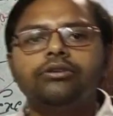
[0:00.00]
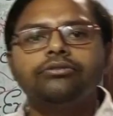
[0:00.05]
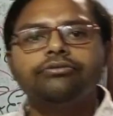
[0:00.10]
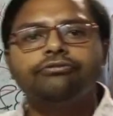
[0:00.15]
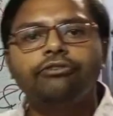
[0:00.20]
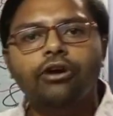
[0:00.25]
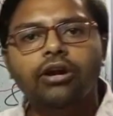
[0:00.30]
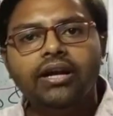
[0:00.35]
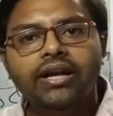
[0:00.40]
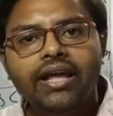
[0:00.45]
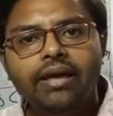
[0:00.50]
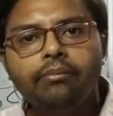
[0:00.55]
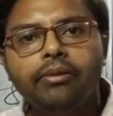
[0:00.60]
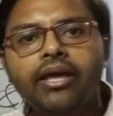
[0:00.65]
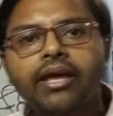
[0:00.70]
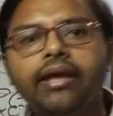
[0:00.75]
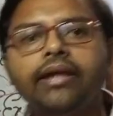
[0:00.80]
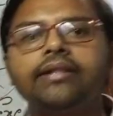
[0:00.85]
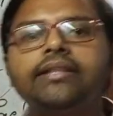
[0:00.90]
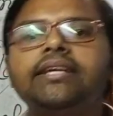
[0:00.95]
for
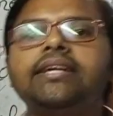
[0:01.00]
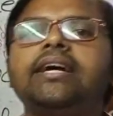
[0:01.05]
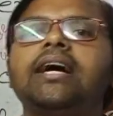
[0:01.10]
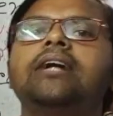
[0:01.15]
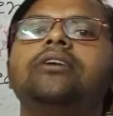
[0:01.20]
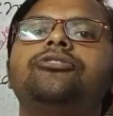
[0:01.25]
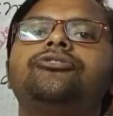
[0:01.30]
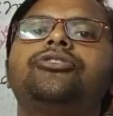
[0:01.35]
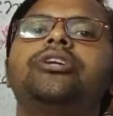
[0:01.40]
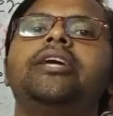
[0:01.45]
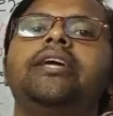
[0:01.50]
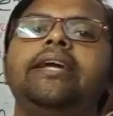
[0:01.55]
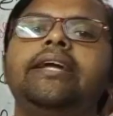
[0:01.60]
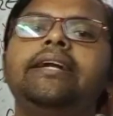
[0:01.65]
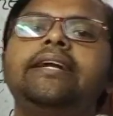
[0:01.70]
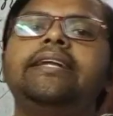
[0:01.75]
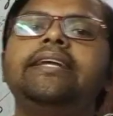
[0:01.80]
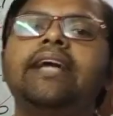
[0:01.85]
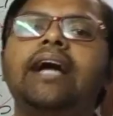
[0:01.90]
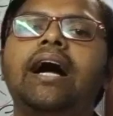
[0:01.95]
naming the country
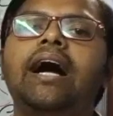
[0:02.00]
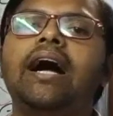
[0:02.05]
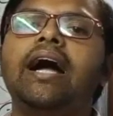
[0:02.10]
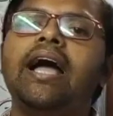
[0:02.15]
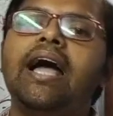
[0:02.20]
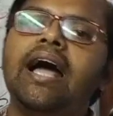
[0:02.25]
India,